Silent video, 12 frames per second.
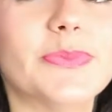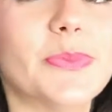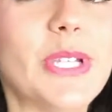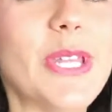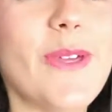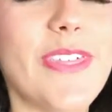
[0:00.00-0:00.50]

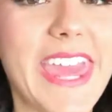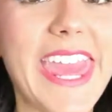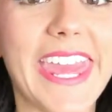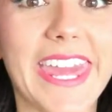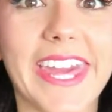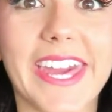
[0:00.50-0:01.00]
What do you
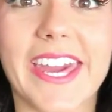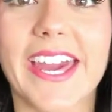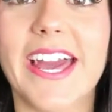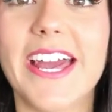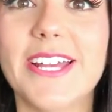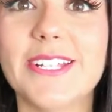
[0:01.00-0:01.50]
think?
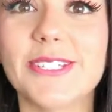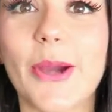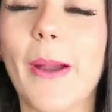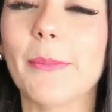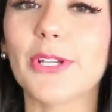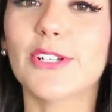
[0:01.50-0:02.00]
So
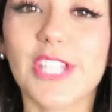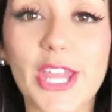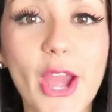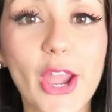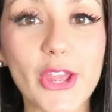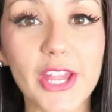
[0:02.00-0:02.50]
I'm gonna show
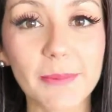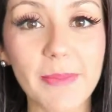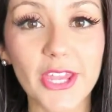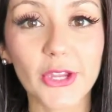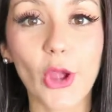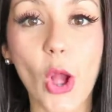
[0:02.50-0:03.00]
you how you can
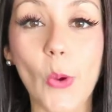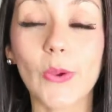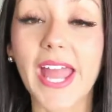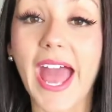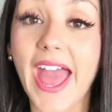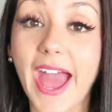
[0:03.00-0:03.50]
make your
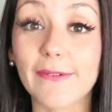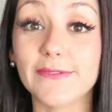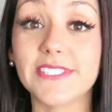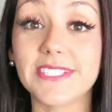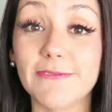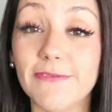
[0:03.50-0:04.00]
own. I have
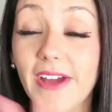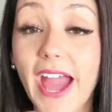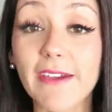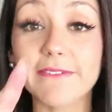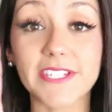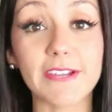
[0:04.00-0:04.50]

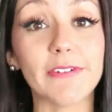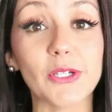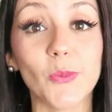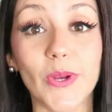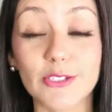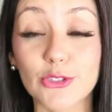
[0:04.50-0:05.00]
5
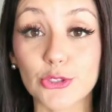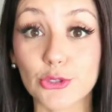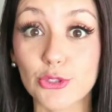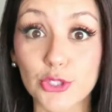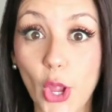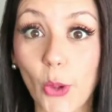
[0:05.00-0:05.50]
different ones to
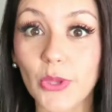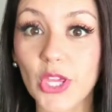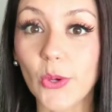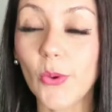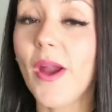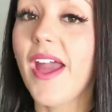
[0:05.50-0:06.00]
show
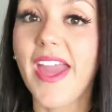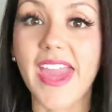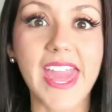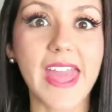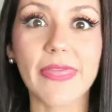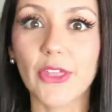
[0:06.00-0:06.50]
you,
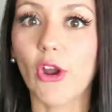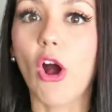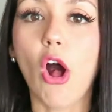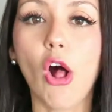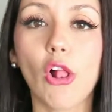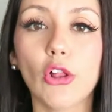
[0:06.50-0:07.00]
and they're
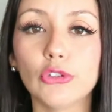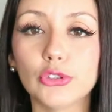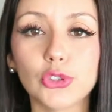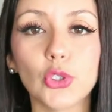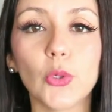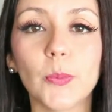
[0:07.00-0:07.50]
all
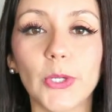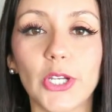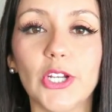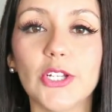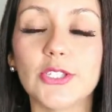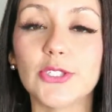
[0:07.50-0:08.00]

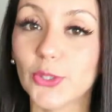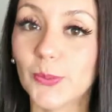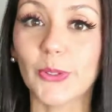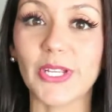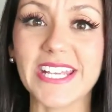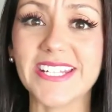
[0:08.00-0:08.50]

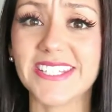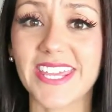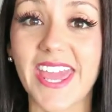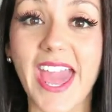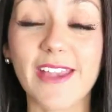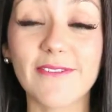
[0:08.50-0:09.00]
super
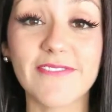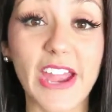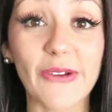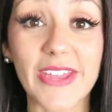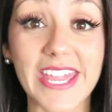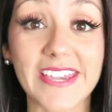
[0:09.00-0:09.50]
easy and
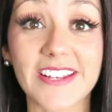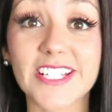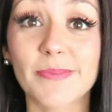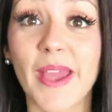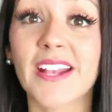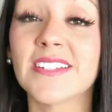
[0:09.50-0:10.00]
very
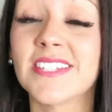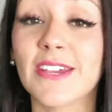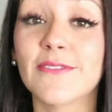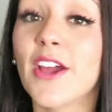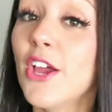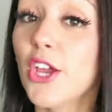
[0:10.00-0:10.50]

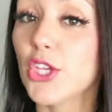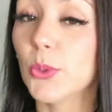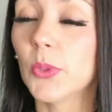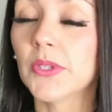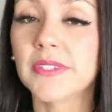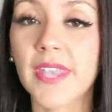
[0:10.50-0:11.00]
inexpensive. You
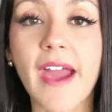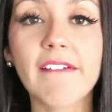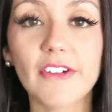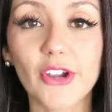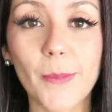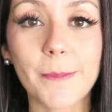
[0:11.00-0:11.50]
will
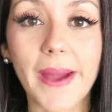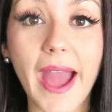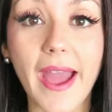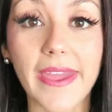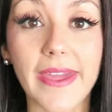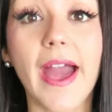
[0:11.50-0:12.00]
never
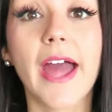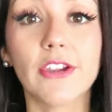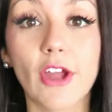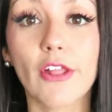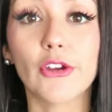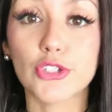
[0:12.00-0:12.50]
buy
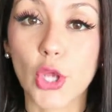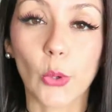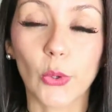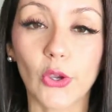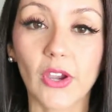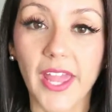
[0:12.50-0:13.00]
another
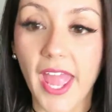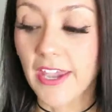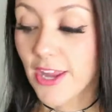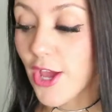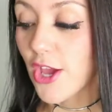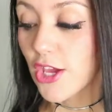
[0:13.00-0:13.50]
choker
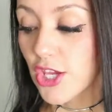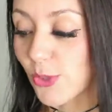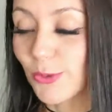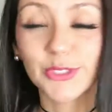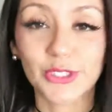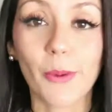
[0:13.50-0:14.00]
again. You
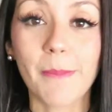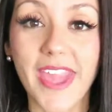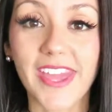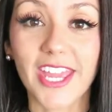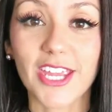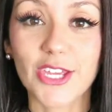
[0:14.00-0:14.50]
will start
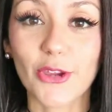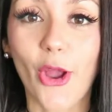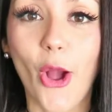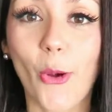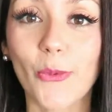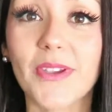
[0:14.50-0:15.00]
making your
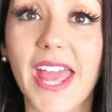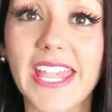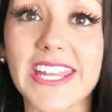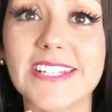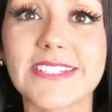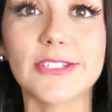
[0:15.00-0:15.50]
own, and
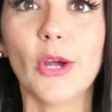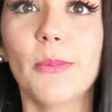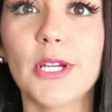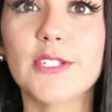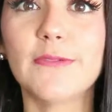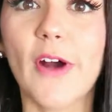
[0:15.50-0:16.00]
it's so
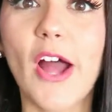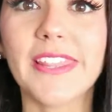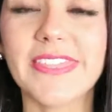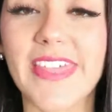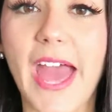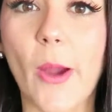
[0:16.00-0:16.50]
much
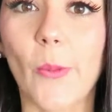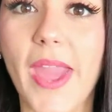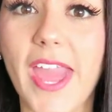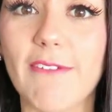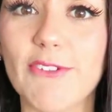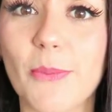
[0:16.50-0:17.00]
fun that
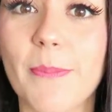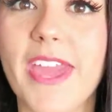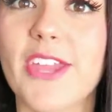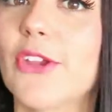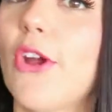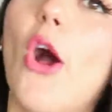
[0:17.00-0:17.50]
way if you
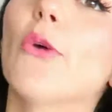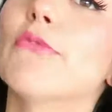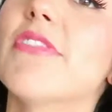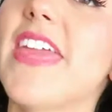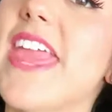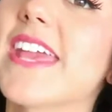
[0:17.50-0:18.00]
make your own
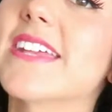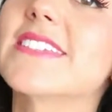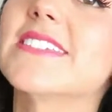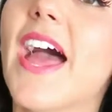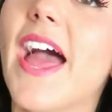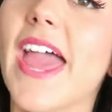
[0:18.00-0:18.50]
things.
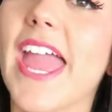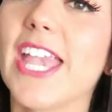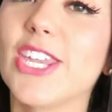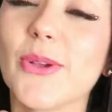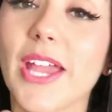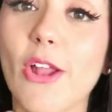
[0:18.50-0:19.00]

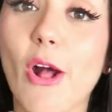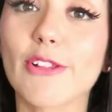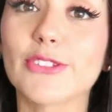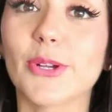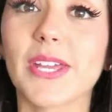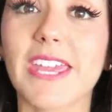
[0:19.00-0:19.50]
And you can
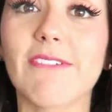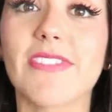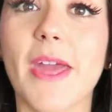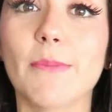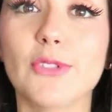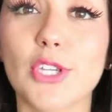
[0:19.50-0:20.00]
also give
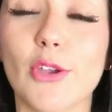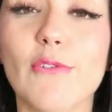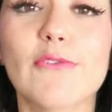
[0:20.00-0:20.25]
them to your